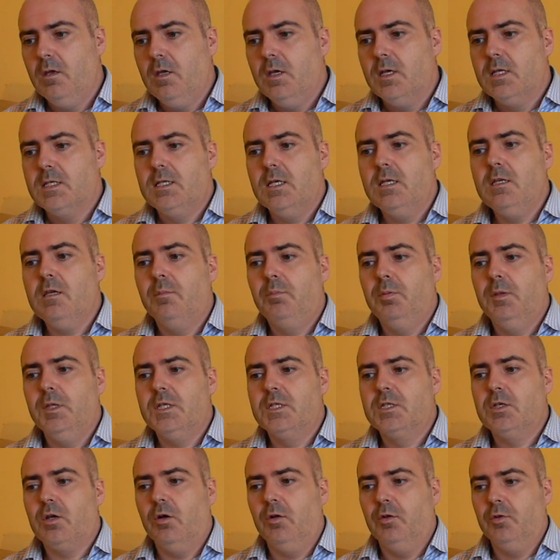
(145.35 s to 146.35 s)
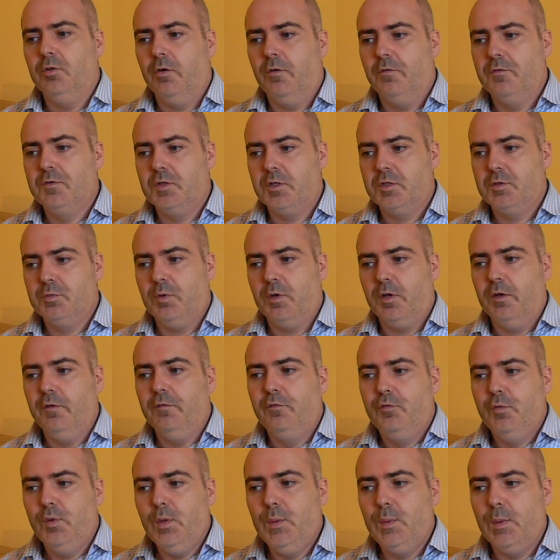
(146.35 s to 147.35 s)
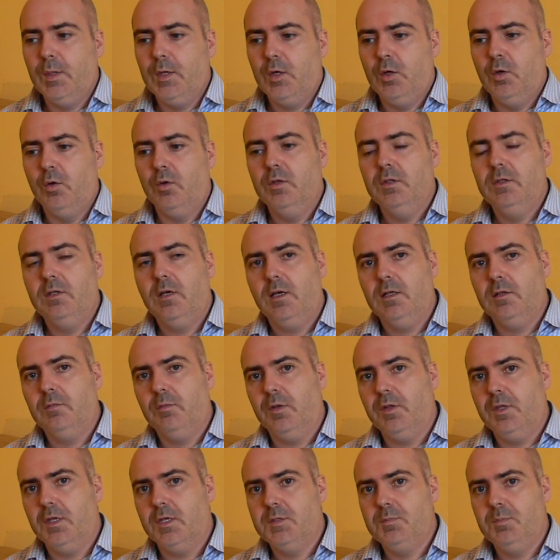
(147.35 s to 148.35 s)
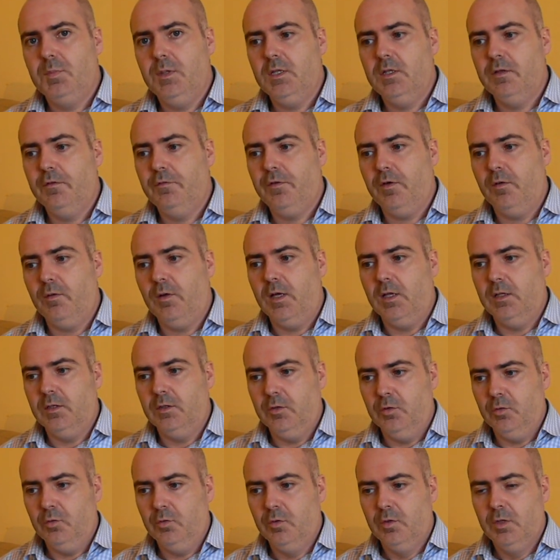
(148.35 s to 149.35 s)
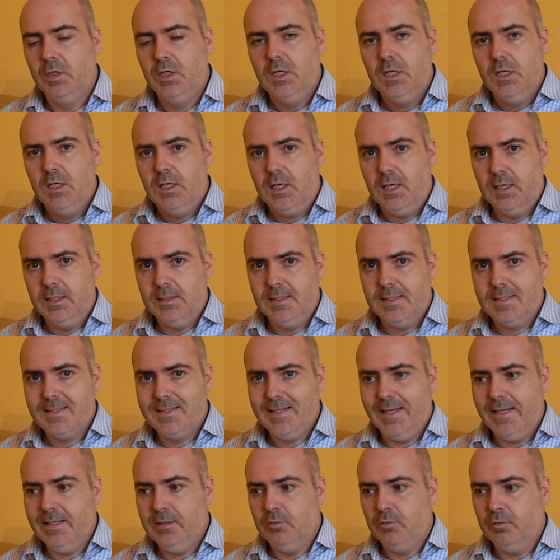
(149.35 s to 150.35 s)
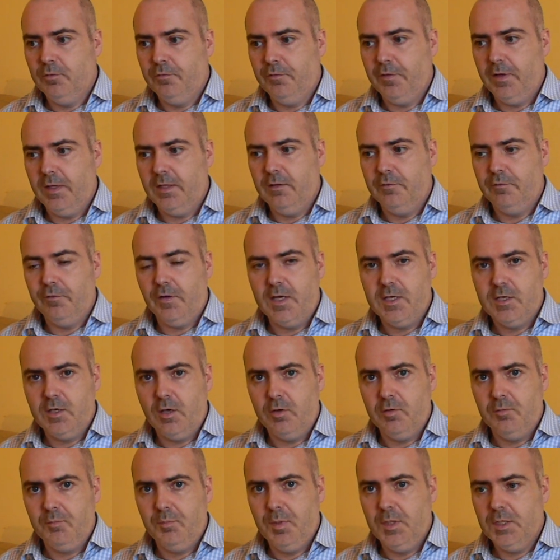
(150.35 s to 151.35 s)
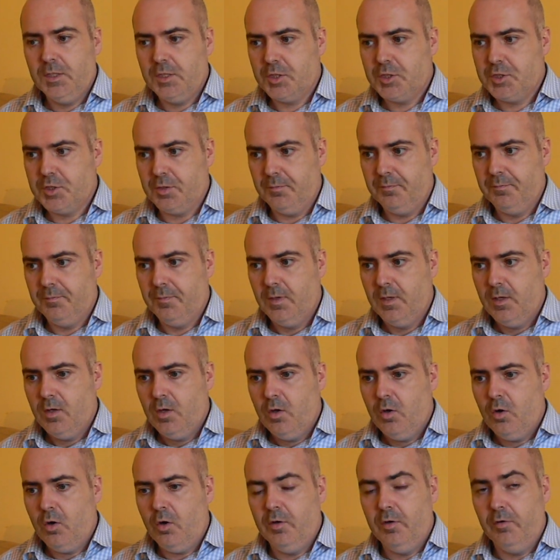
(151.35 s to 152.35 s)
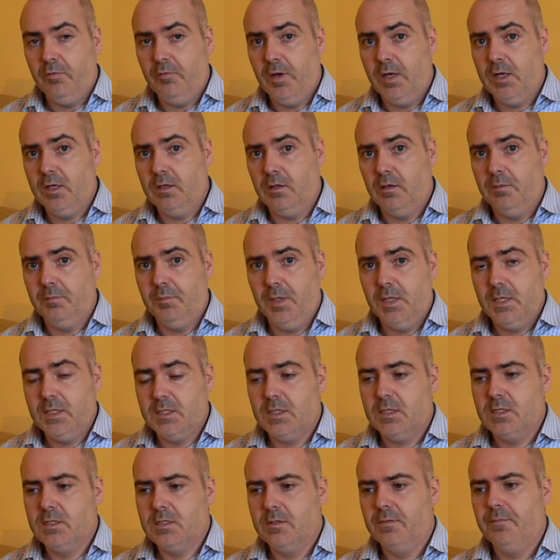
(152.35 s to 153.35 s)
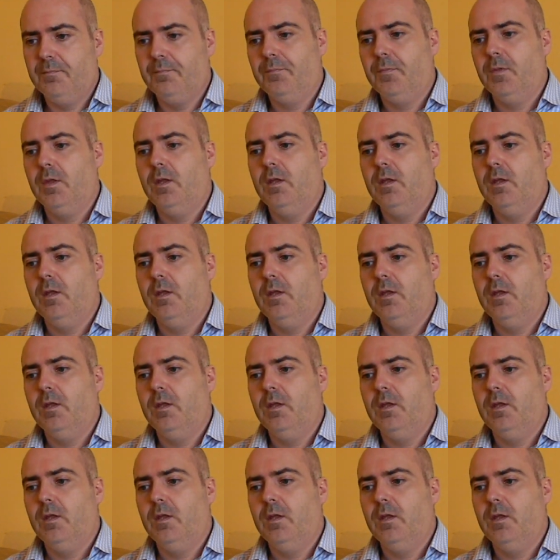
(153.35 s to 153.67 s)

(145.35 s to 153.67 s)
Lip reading: Senior Police Scotland officers were in frequent contact with this paedophile Alan Lowe and his titled friend Viscount Peterson on a regular basis.